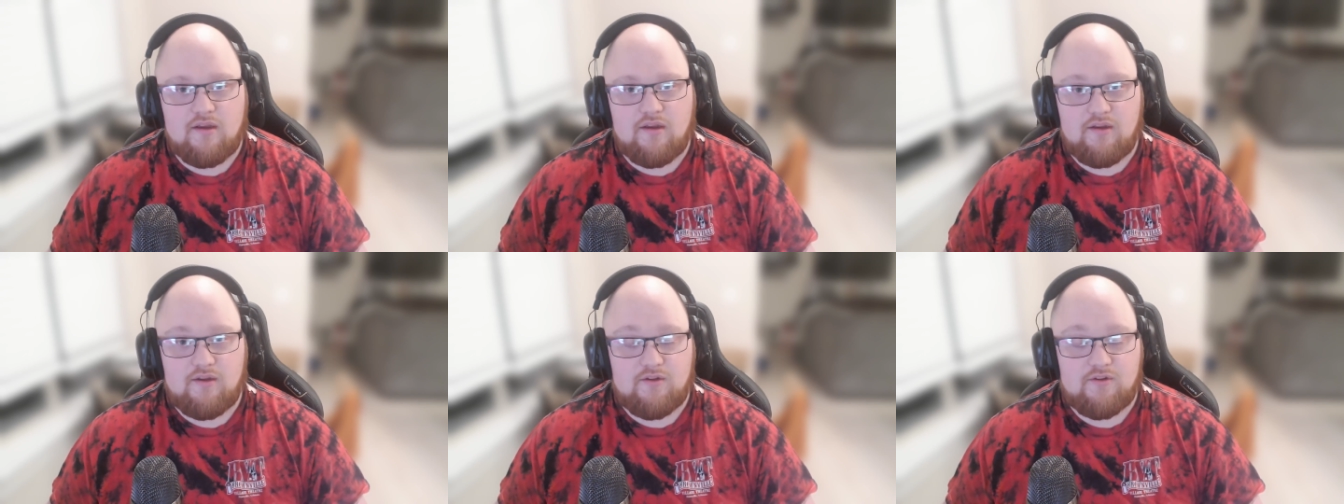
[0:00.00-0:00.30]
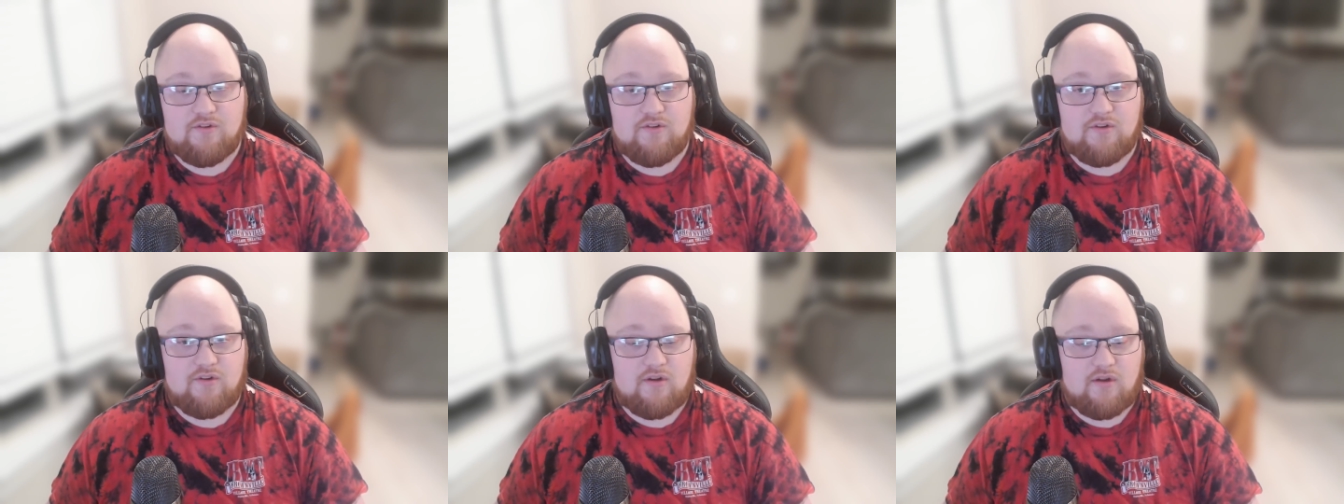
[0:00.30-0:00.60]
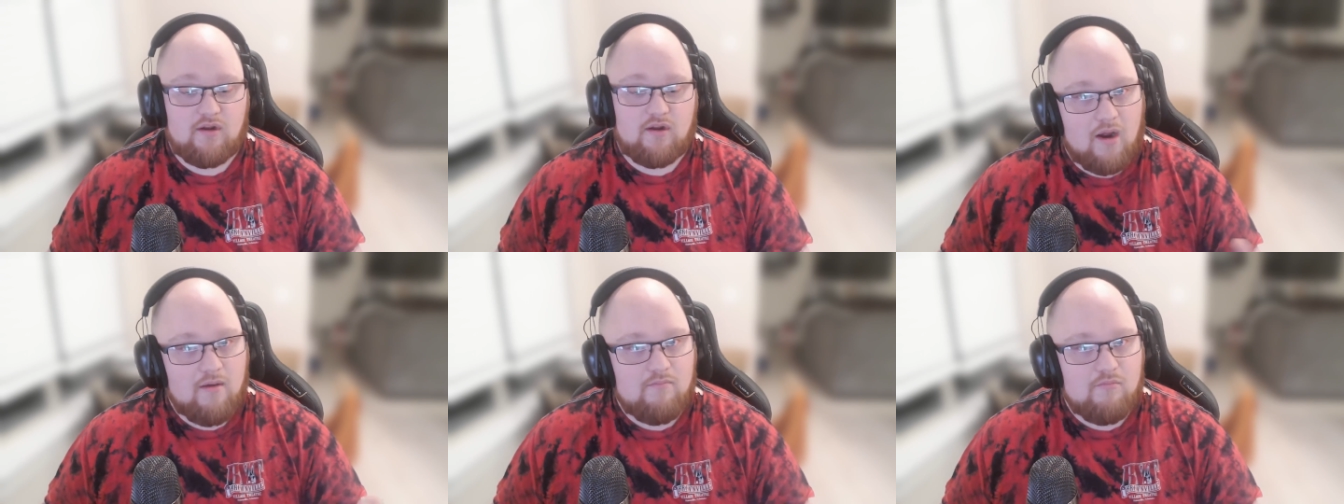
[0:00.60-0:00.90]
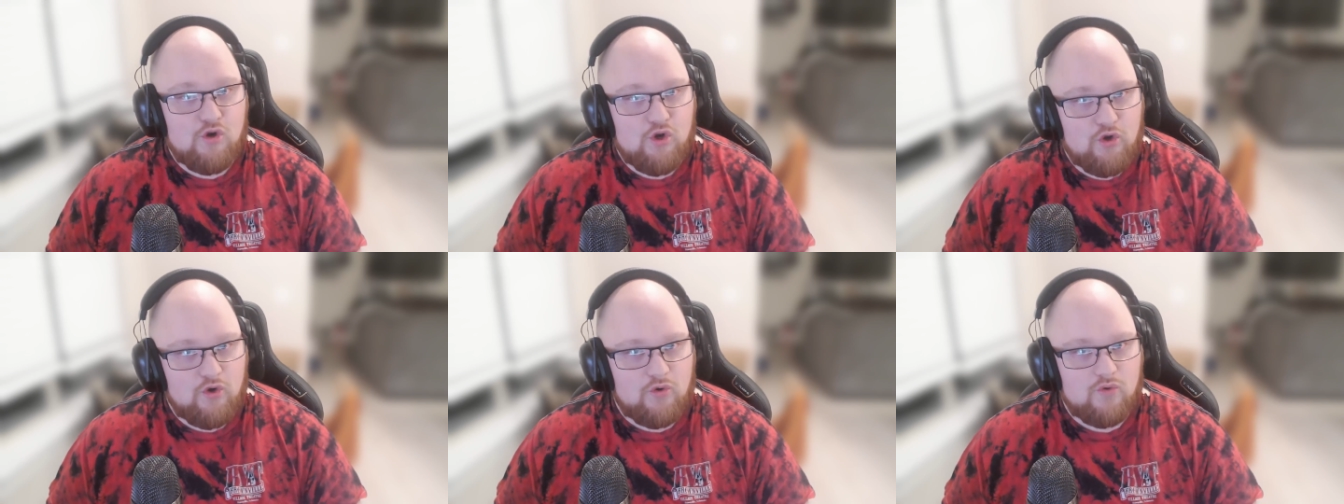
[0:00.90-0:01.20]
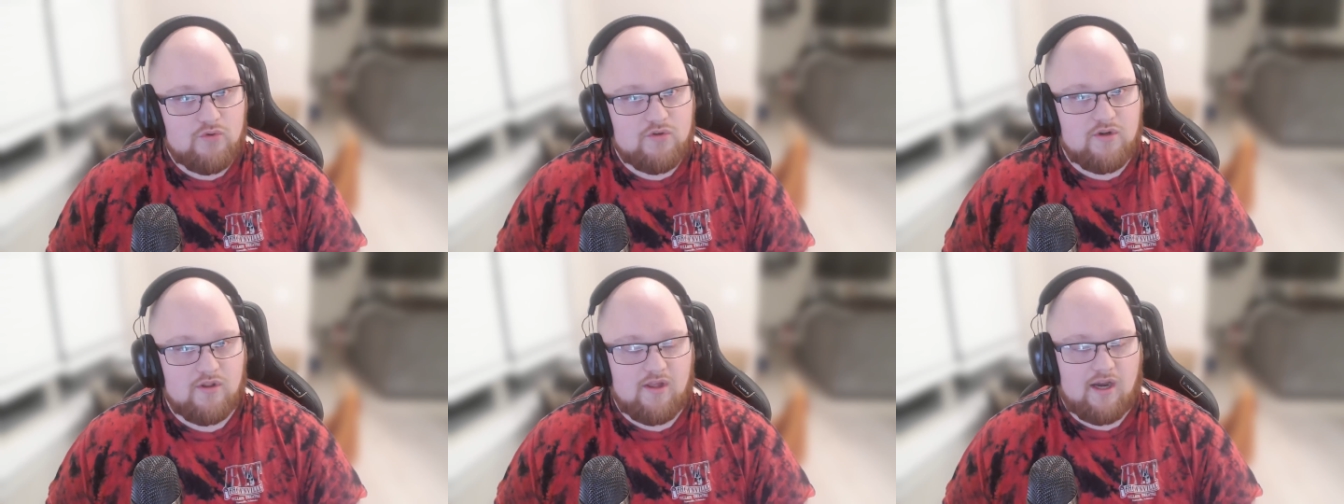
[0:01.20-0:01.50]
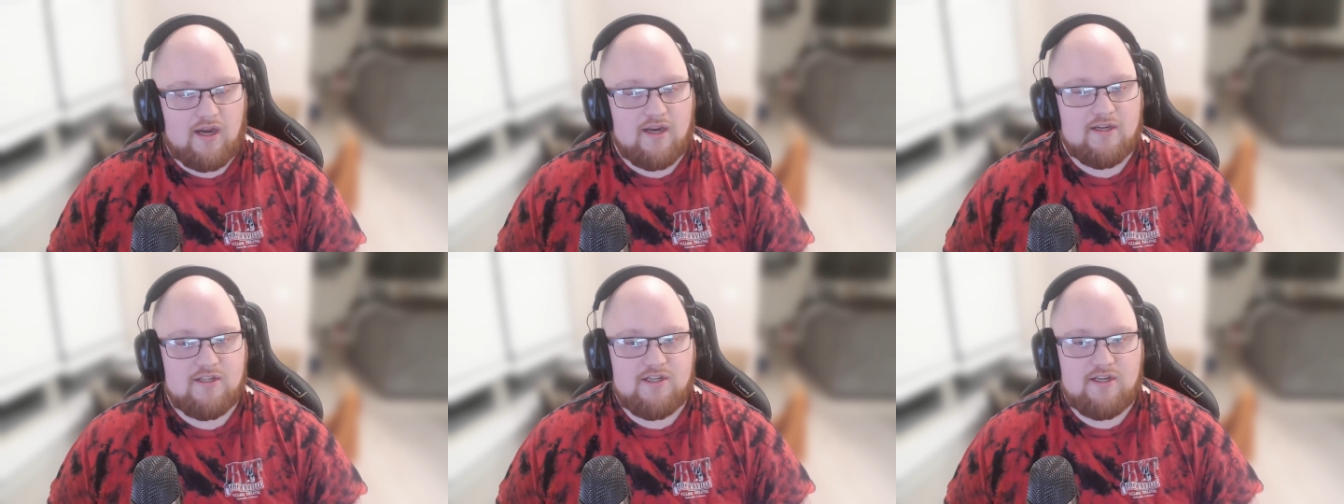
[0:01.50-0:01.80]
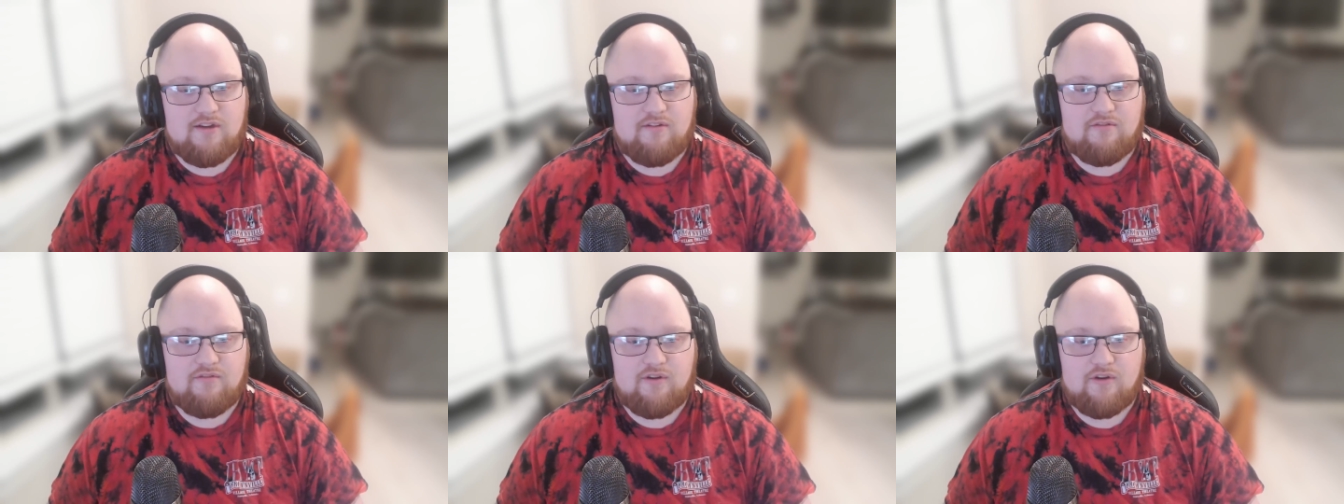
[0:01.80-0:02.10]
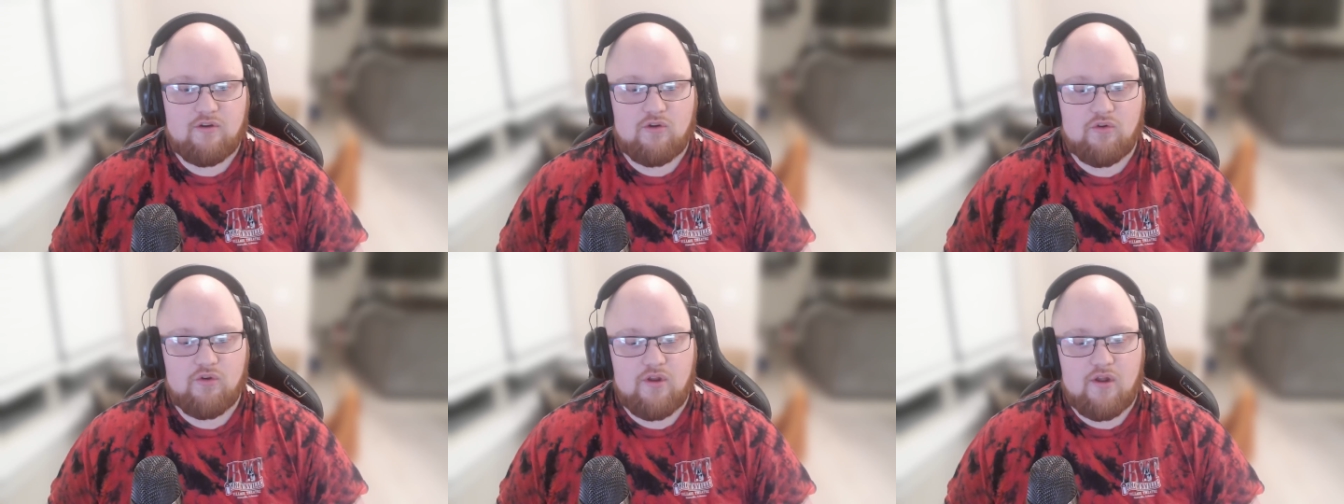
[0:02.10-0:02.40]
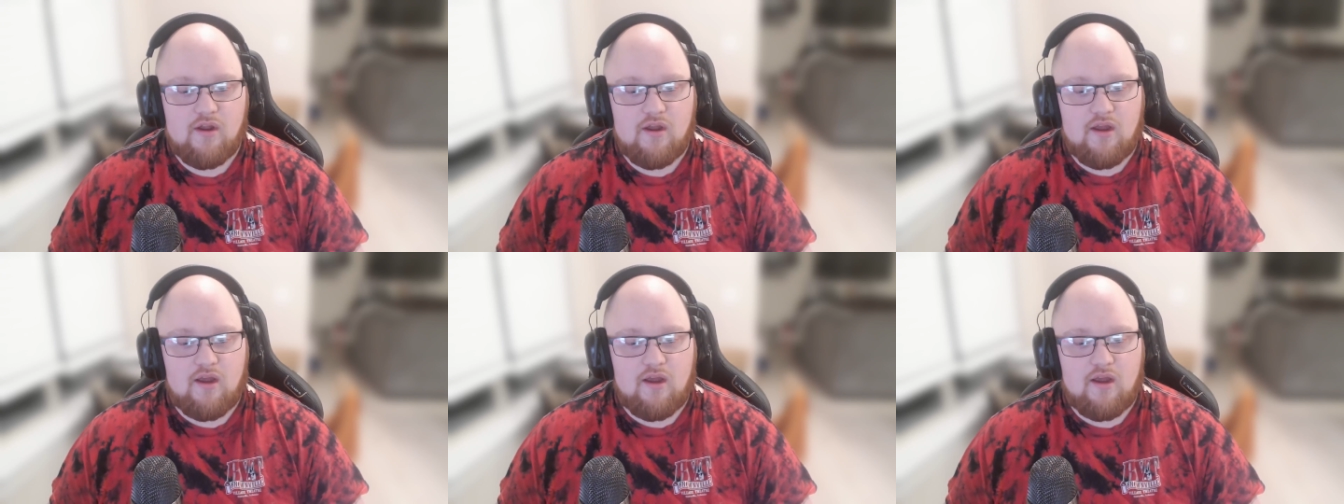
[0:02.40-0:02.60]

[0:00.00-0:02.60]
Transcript: is I'm new to the IT field.